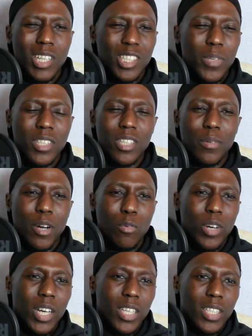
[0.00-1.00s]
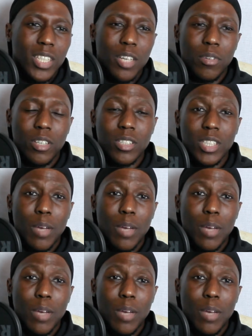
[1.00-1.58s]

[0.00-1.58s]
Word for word: especially about what I said, because